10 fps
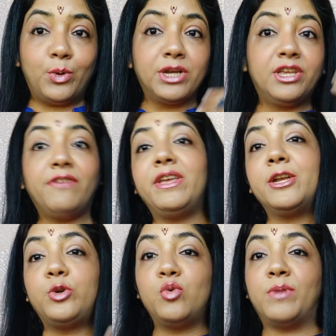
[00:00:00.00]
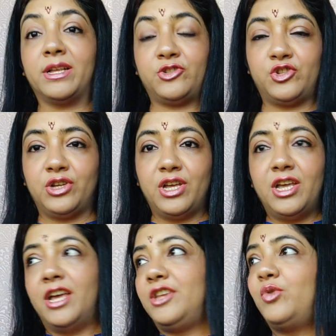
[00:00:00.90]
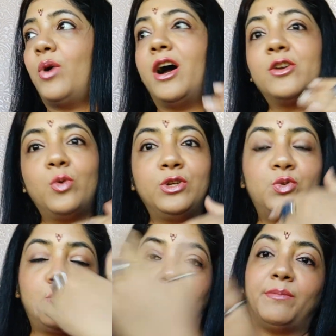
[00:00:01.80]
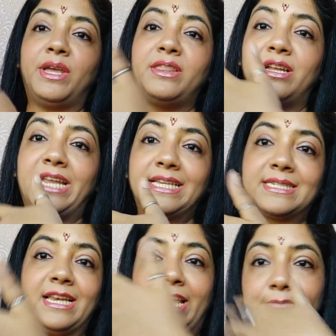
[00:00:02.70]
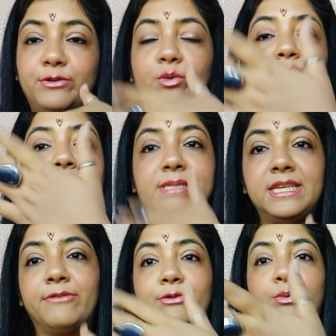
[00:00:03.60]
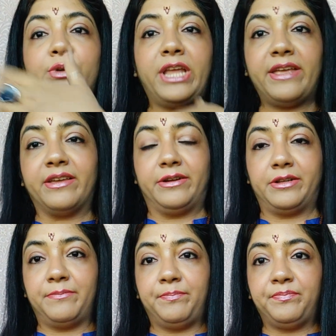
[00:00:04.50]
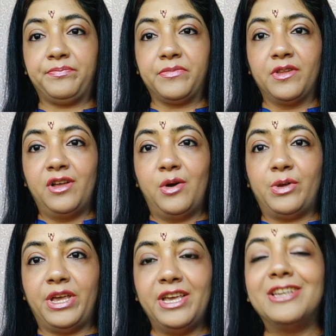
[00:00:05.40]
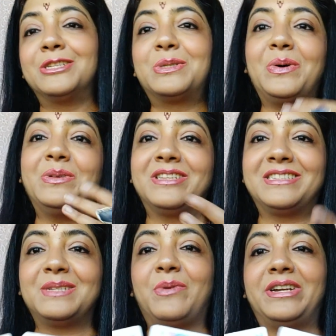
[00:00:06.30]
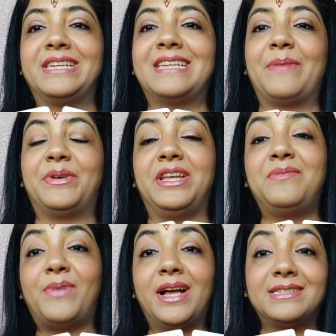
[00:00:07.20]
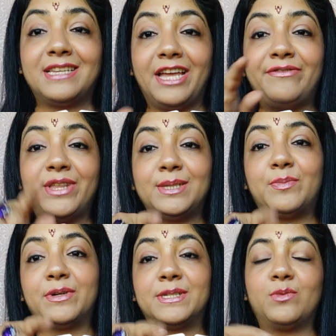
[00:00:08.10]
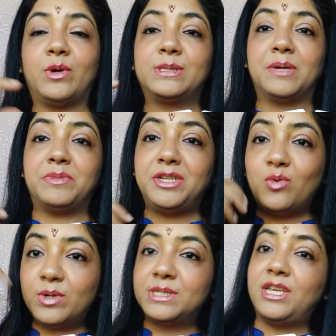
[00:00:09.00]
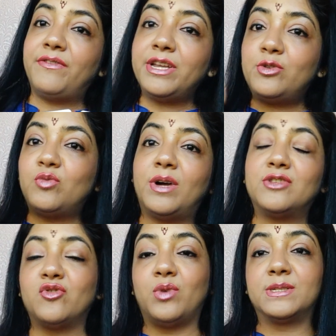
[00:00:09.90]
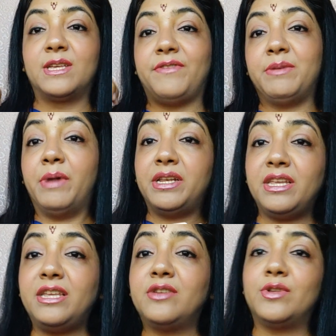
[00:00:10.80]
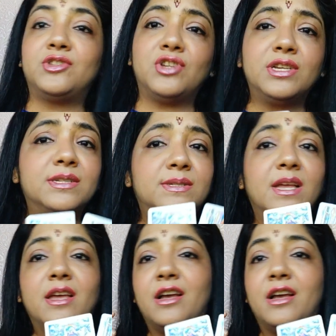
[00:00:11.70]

giving too much, you are going to come in the next life to receive, to take it. Okay, so this is what has happened. In past life, this person was somebody who was giving too much, who was giving money, riches,